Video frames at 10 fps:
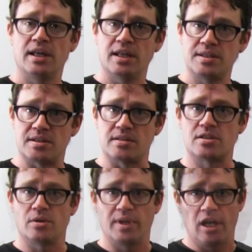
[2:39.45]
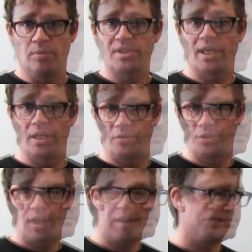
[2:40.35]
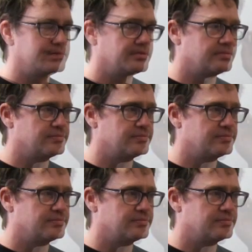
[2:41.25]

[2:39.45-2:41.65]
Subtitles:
instance, so it helps handle the traffic.